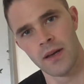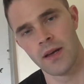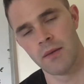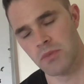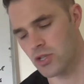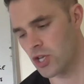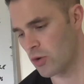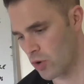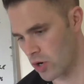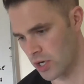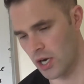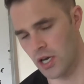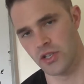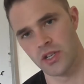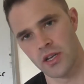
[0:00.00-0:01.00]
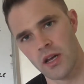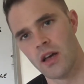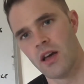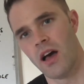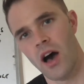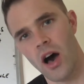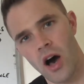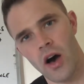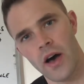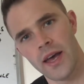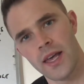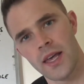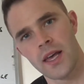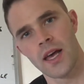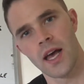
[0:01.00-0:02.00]
But don't worry guys,
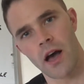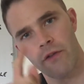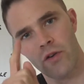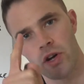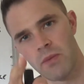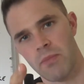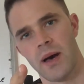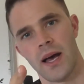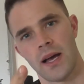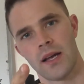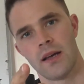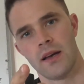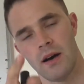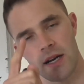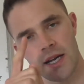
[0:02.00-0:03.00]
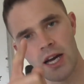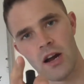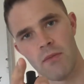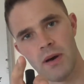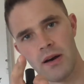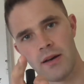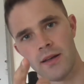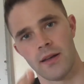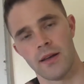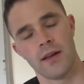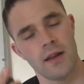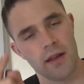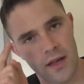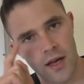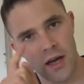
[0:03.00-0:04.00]
I've got your back. I care about you.
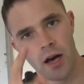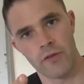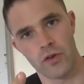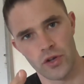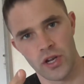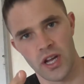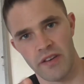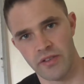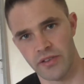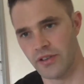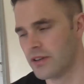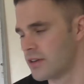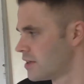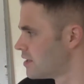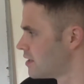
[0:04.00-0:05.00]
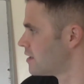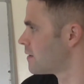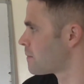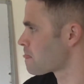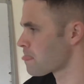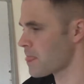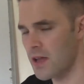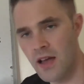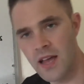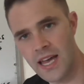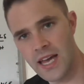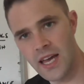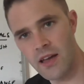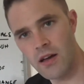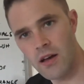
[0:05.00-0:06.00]
I've got you covered.
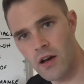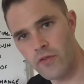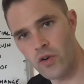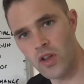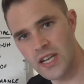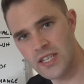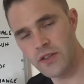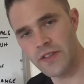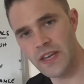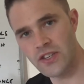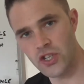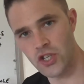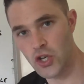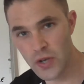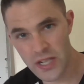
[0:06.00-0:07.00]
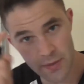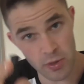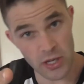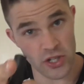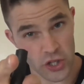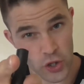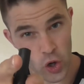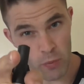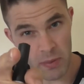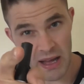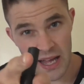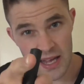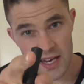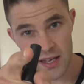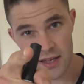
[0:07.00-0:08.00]
Here, for a list of things that you need to put into your
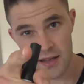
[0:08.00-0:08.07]
bag,